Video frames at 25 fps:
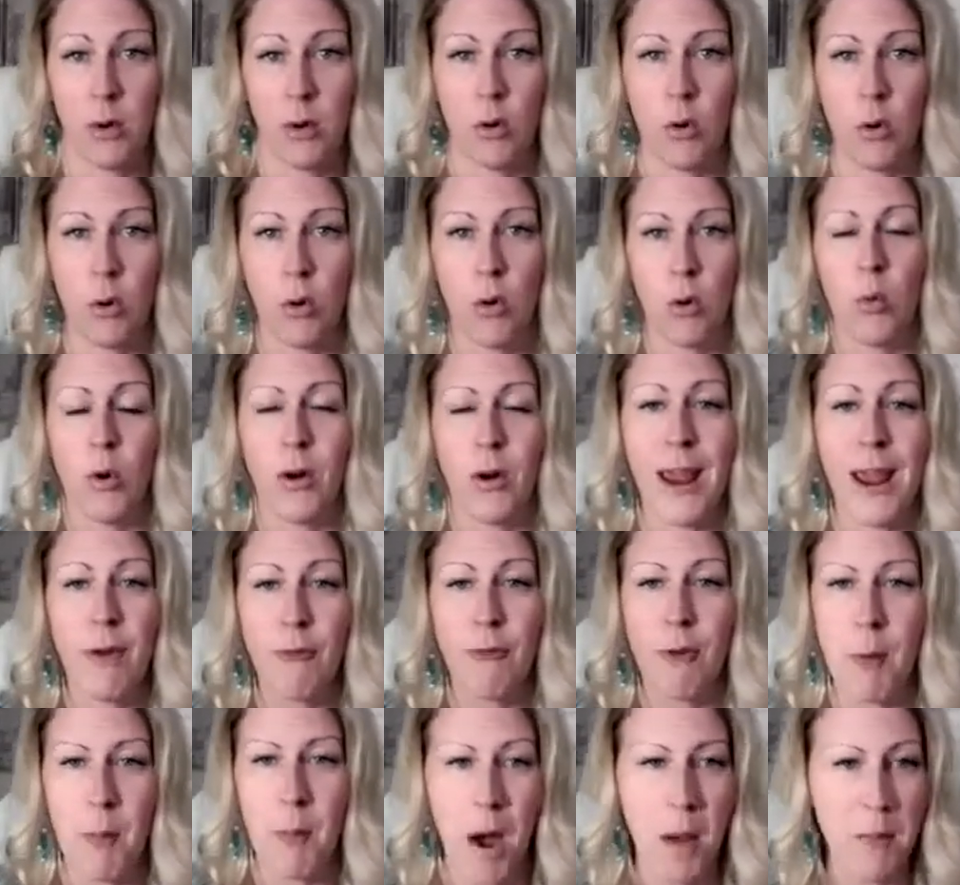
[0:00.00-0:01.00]
or
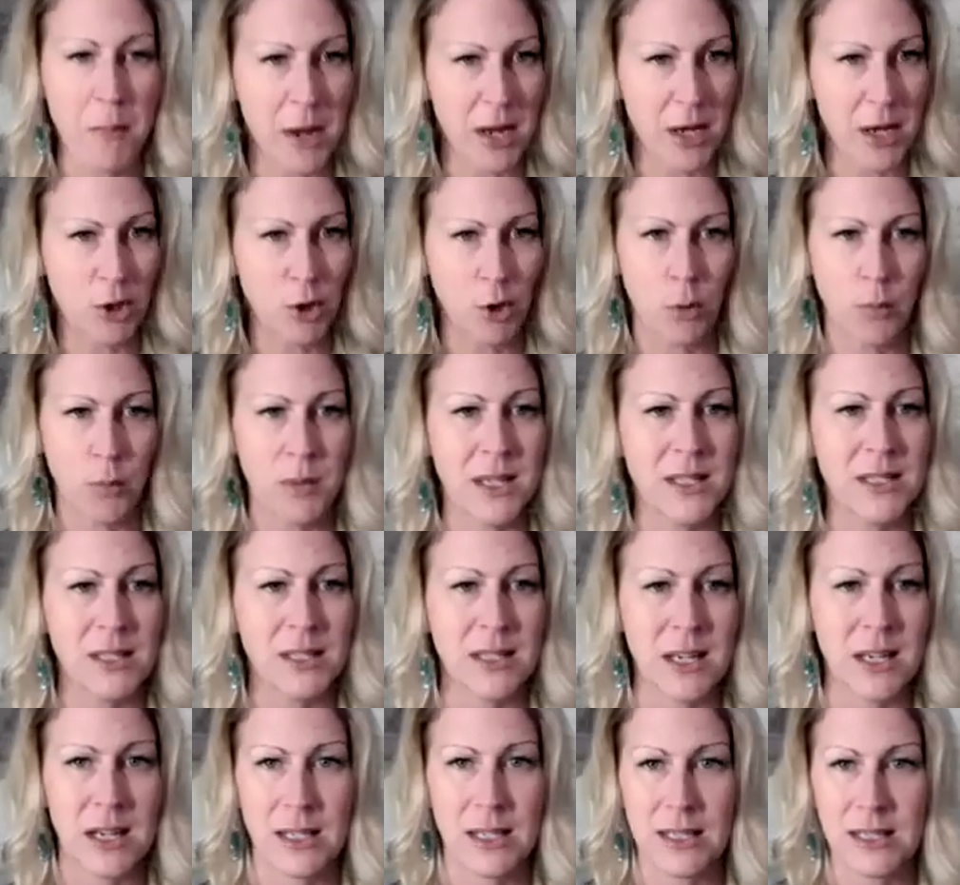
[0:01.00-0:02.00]
whatever it might be in your
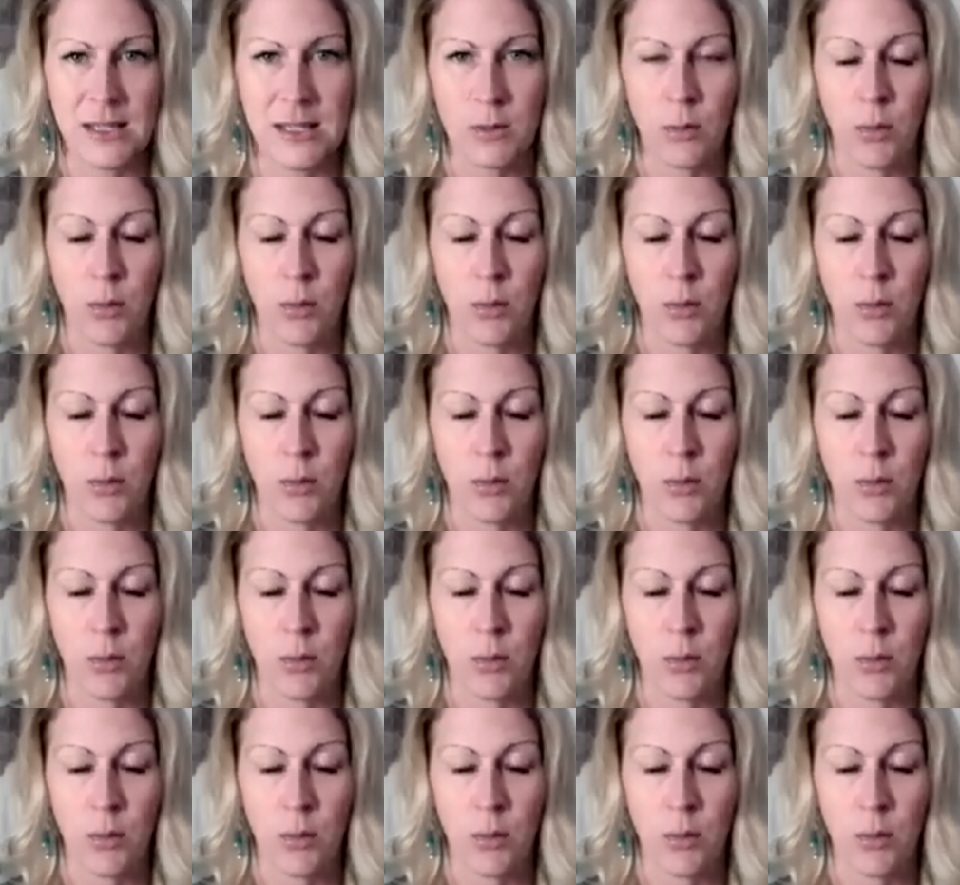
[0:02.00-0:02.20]
business,